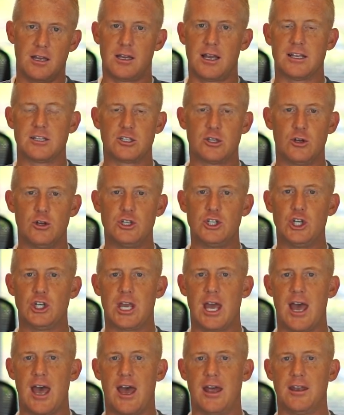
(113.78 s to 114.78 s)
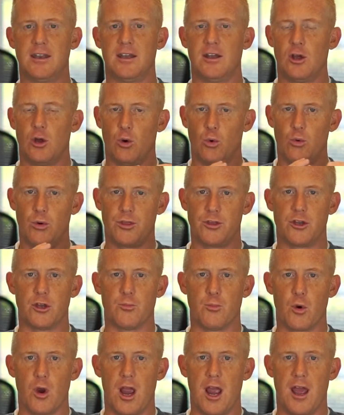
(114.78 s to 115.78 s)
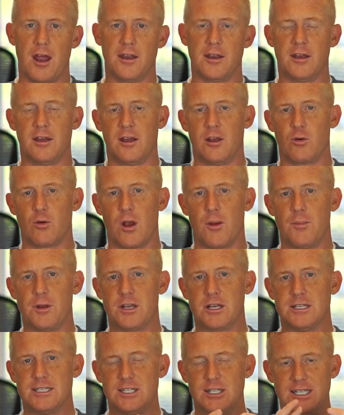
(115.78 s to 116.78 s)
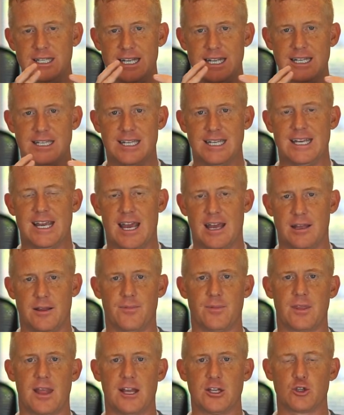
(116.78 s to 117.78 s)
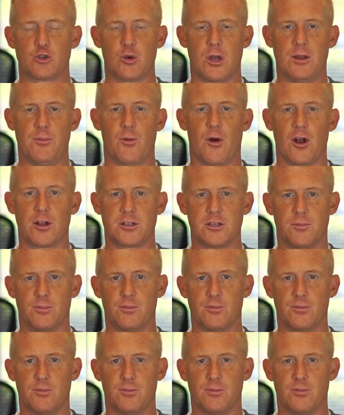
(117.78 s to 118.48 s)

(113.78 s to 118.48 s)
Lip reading: as soon as you can with your brand, right? Because you need to get that trademark